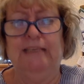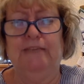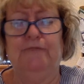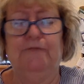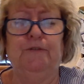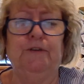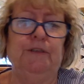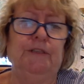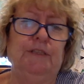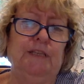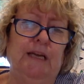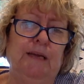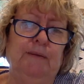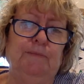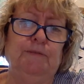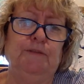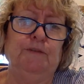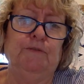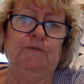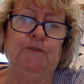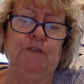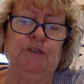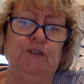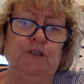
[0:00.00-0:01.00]
different types
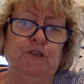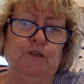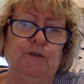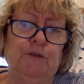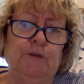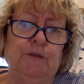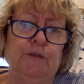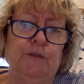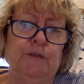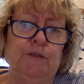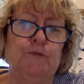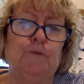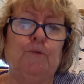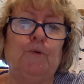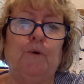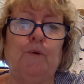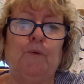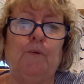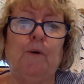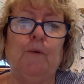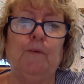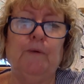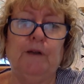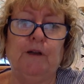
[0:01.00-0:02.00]
of insurance, or
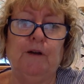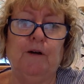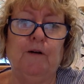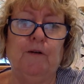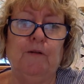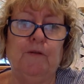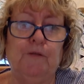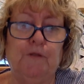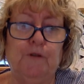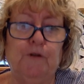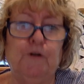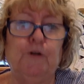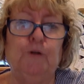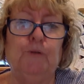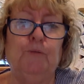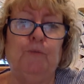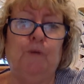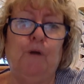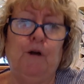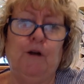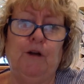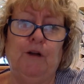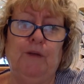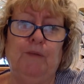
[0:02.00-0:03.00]
what we call
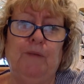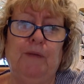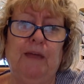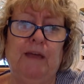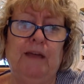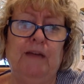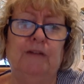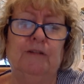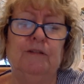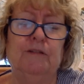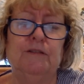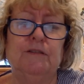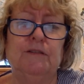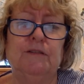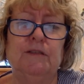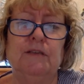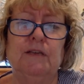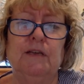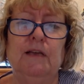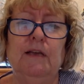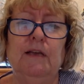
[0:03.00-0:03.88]
third-party payers.